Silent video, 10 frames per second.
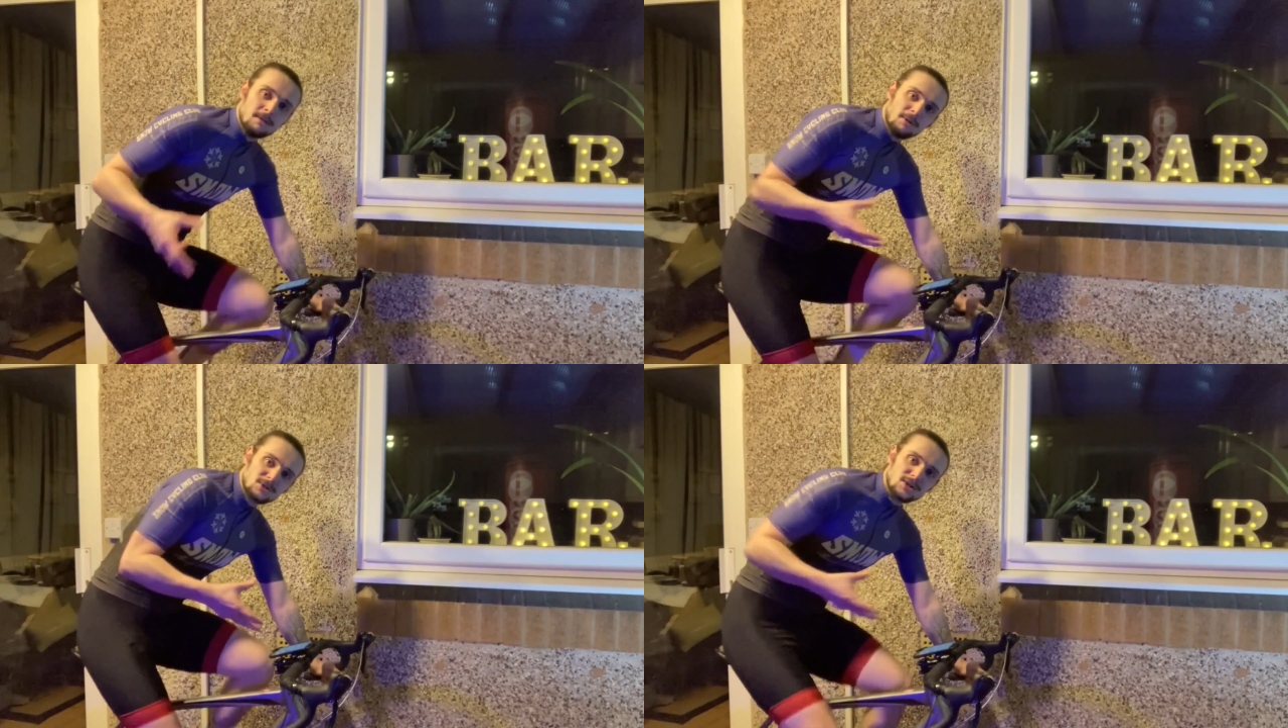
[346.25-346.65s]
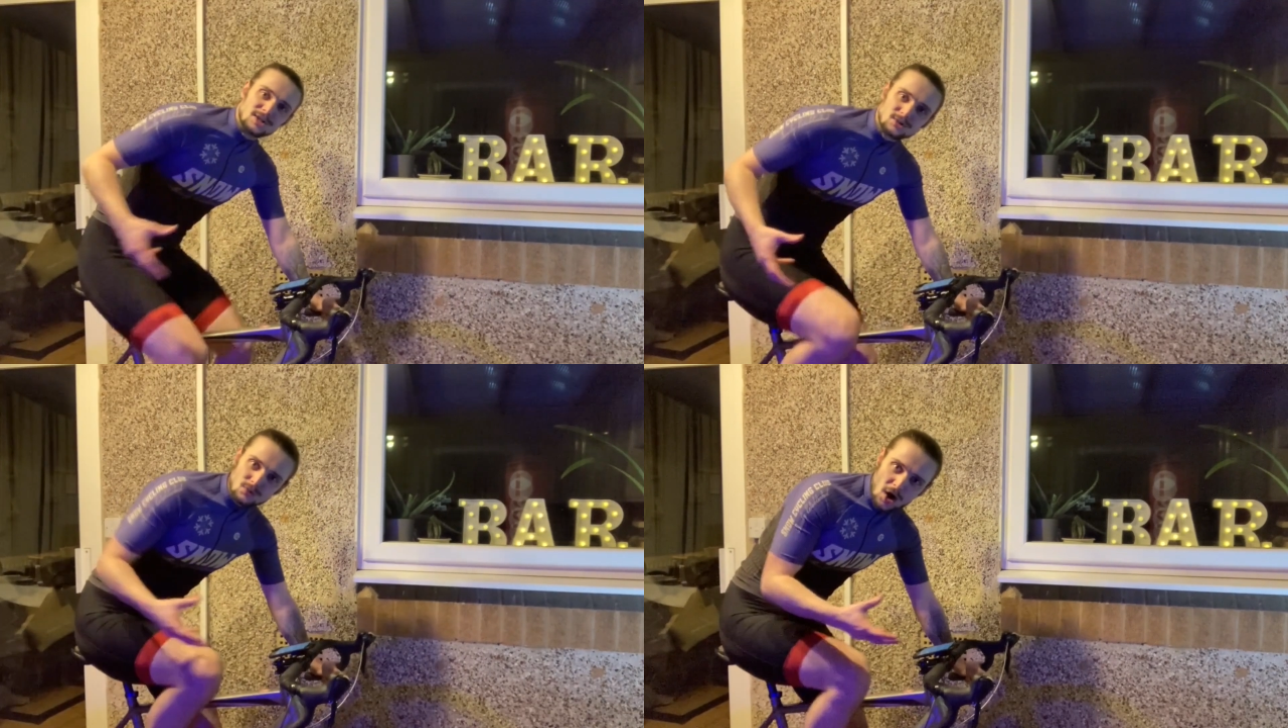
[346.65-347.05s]
by doing
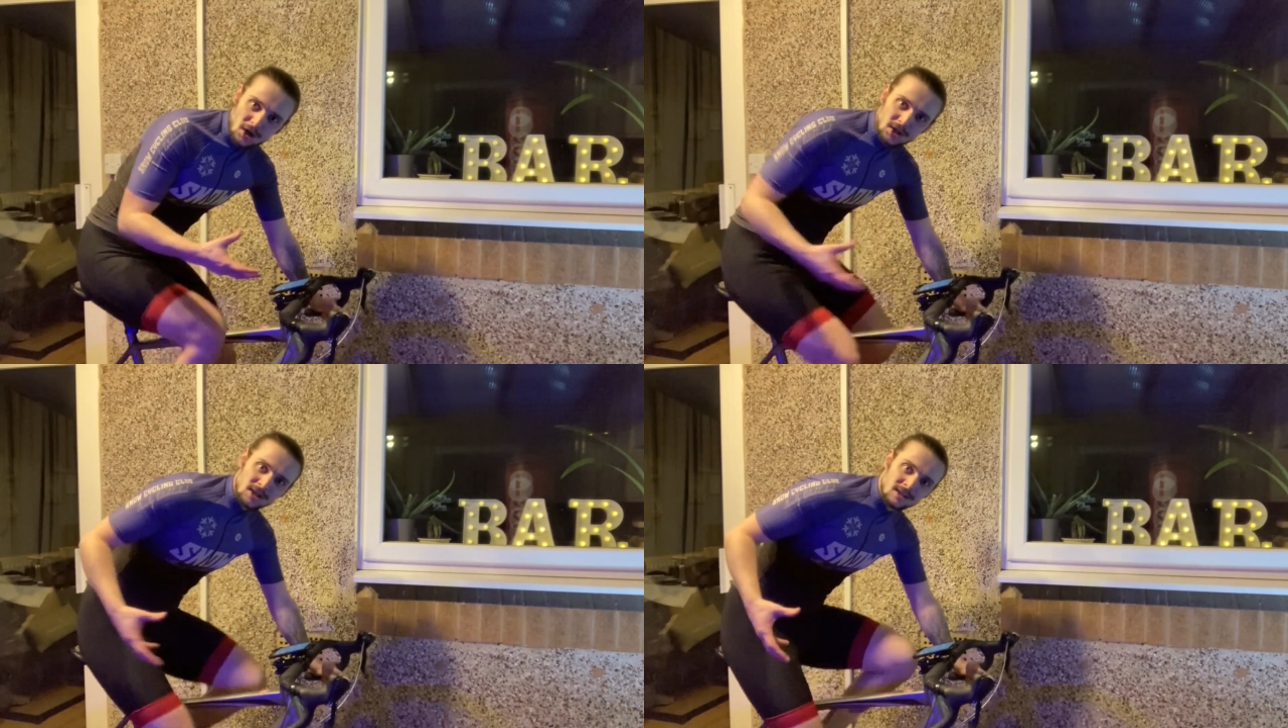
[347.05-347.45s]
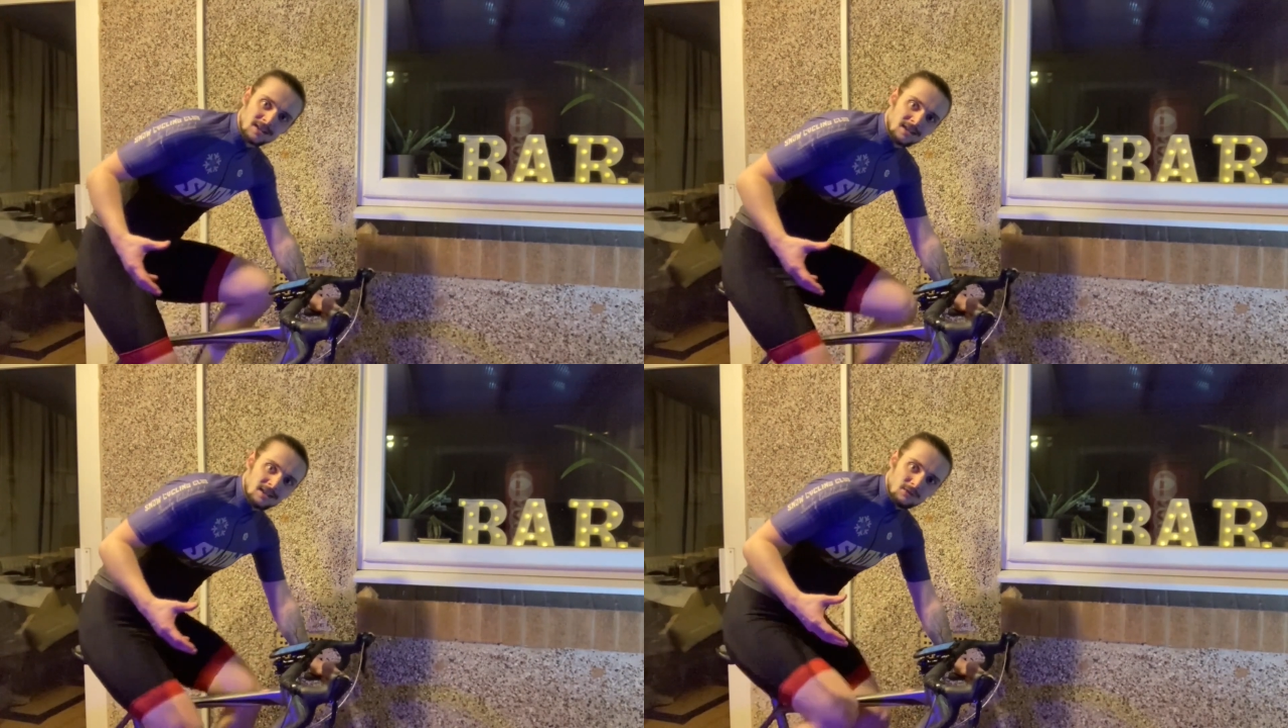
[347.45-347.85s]
this
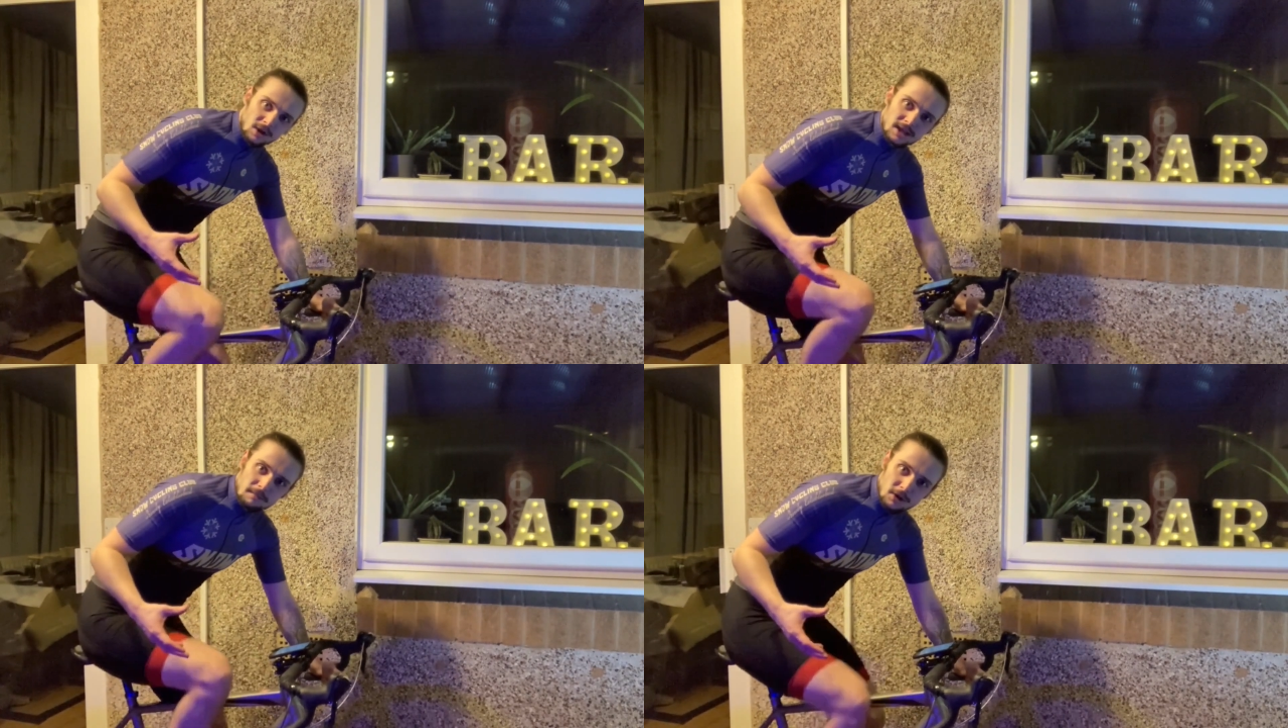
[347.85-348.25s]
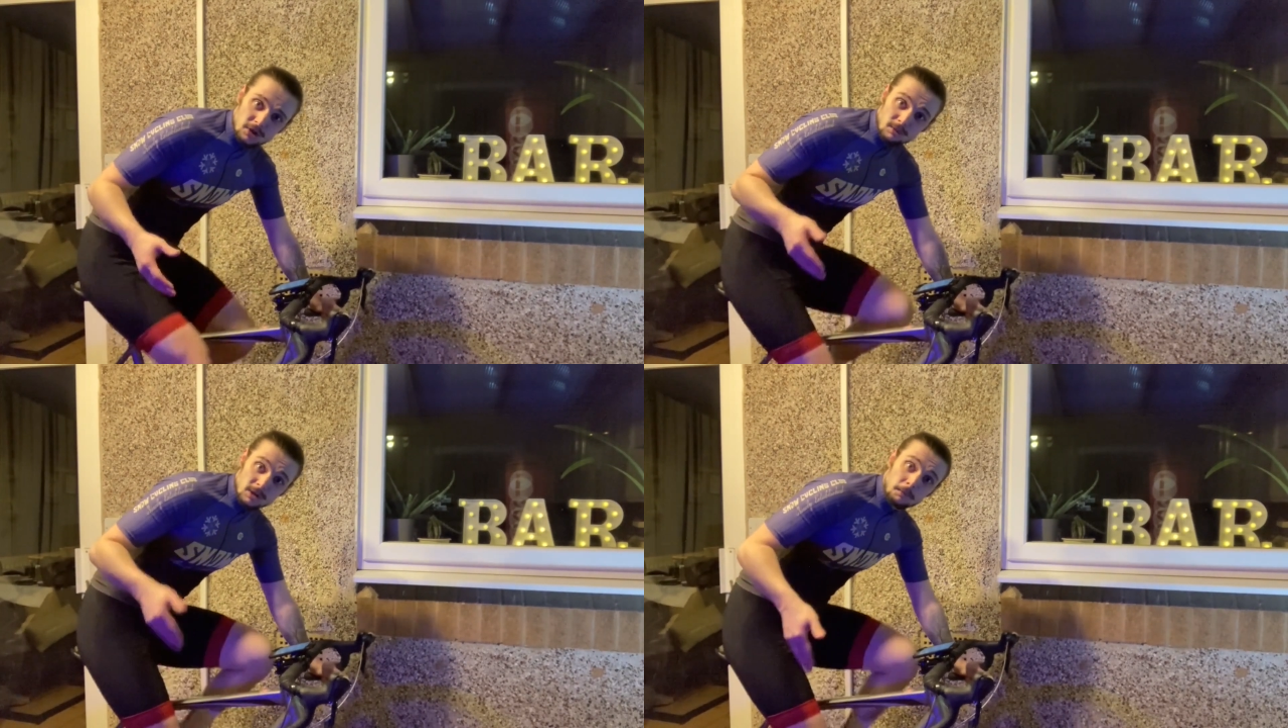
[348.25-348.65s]
rocking
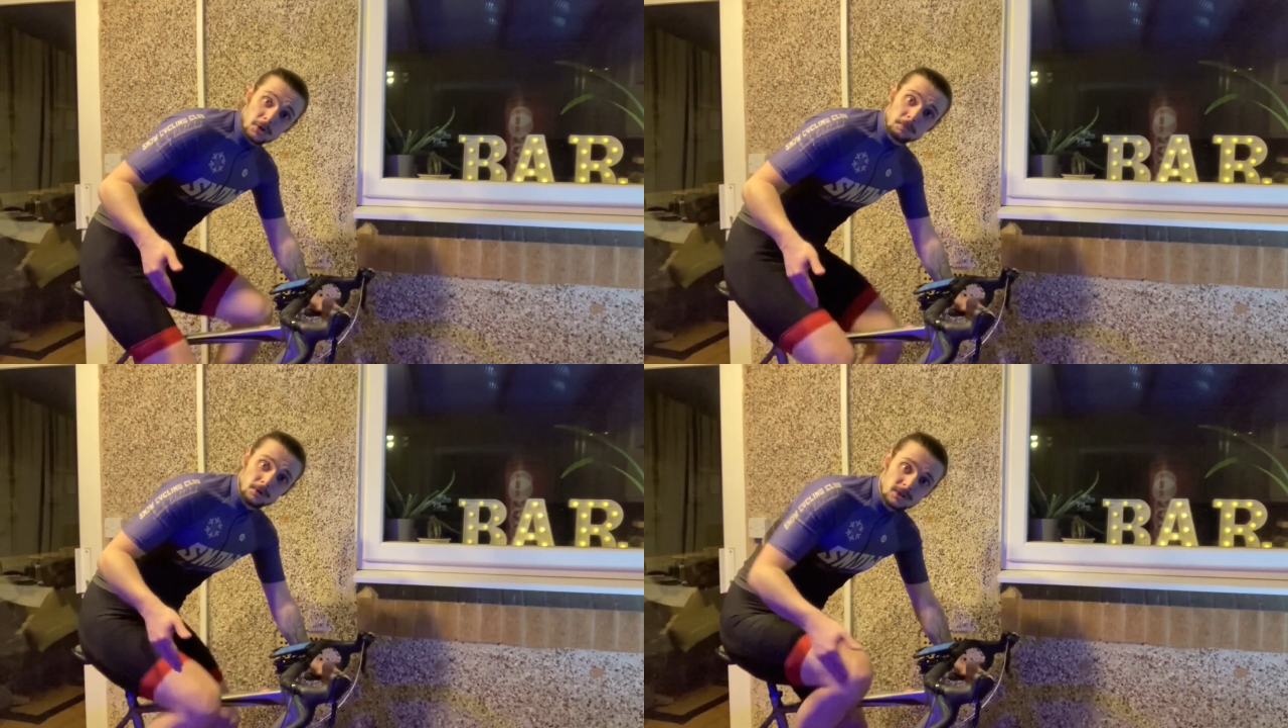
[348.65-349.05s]
motion with the push-pull